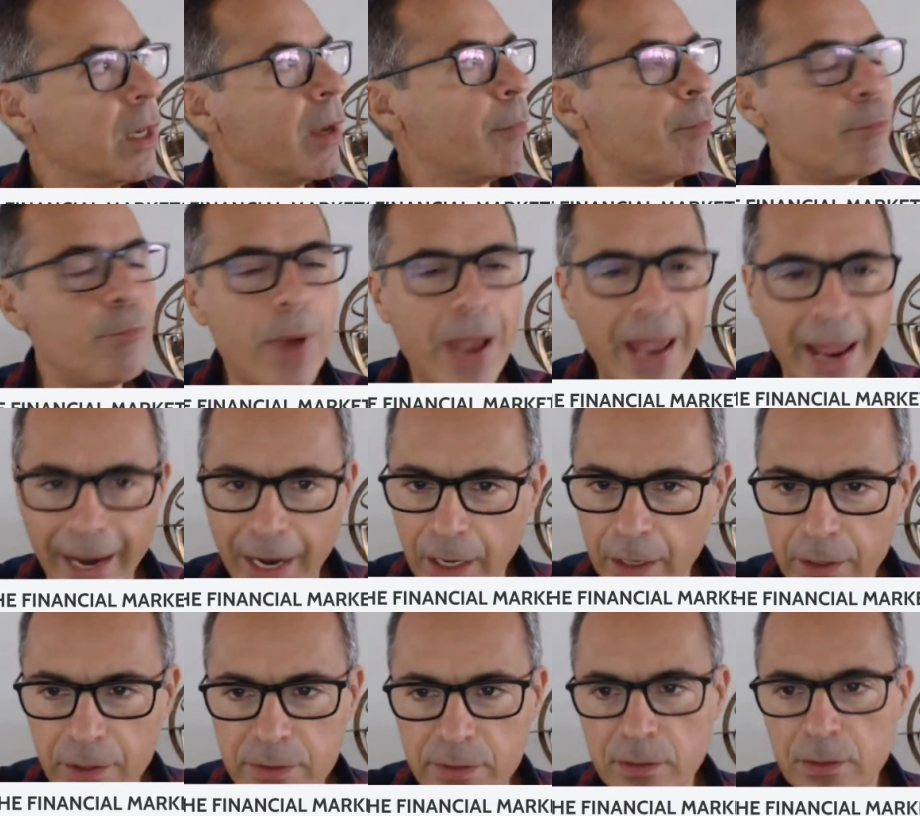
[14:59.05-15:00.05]

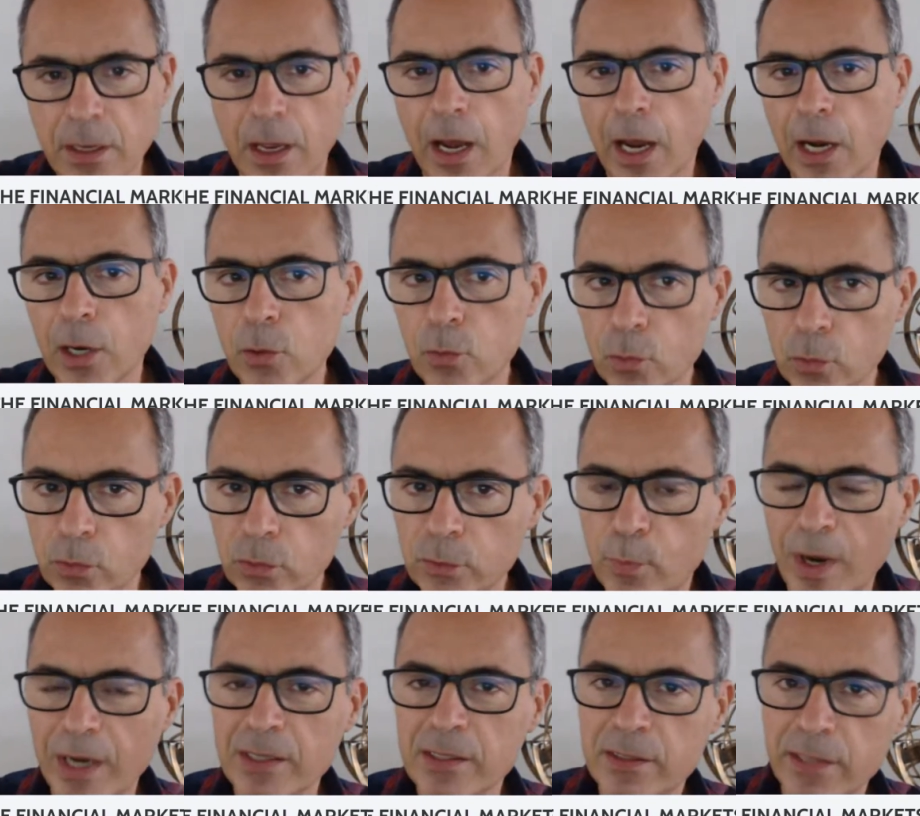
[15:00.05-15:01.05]
banks are ruled
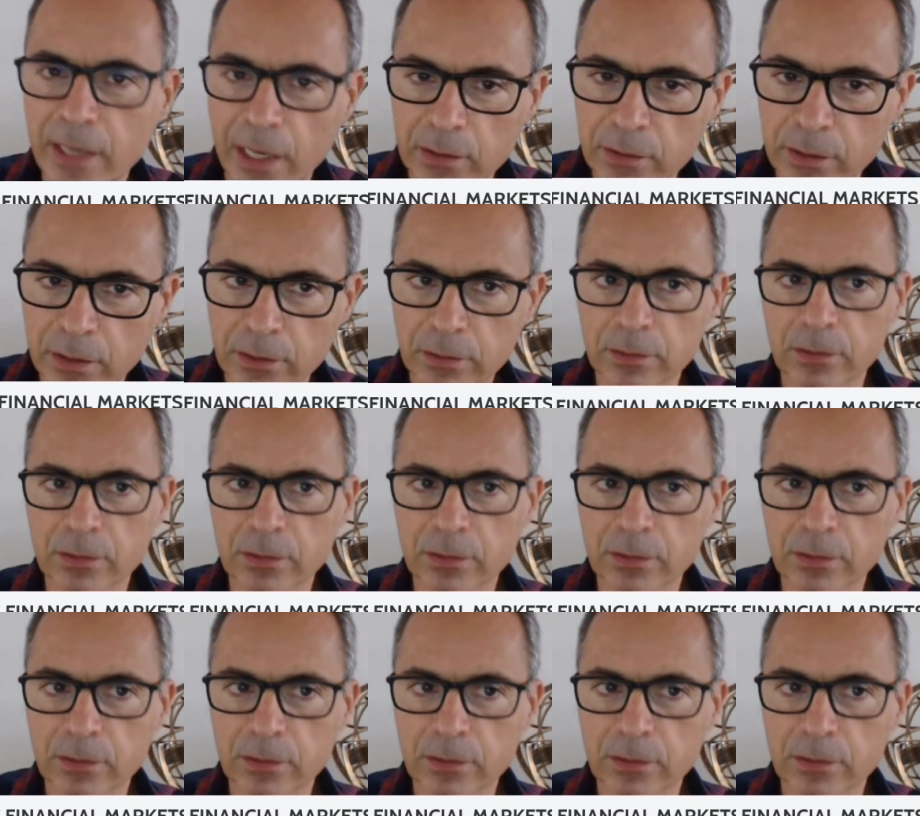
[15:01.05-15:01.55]
by Saturn.